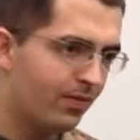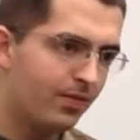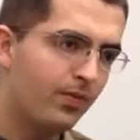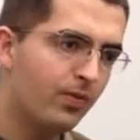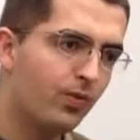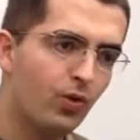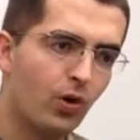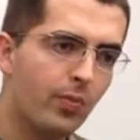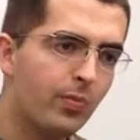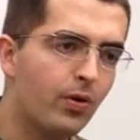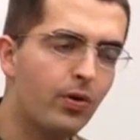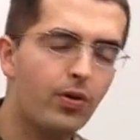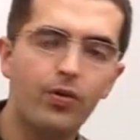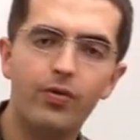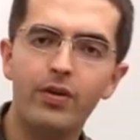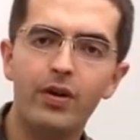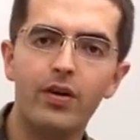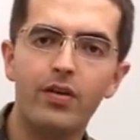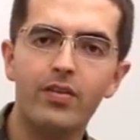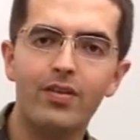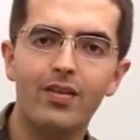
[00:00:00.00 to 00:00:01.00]
normal
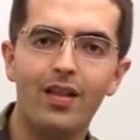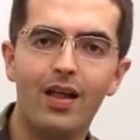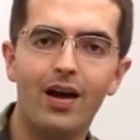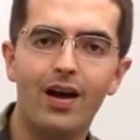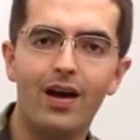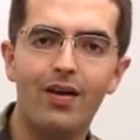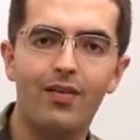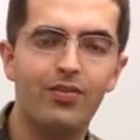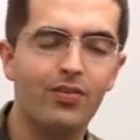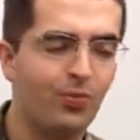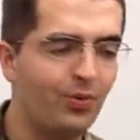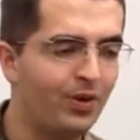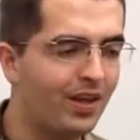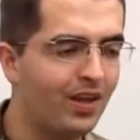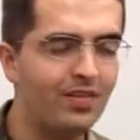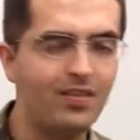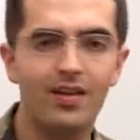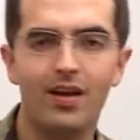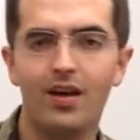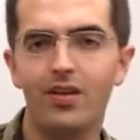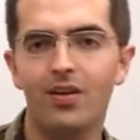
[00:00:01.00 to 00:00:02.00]
careers and lives, and we get
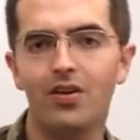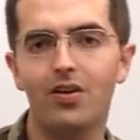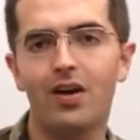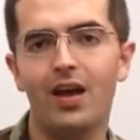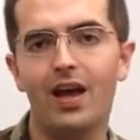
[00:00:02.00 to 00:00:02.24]
together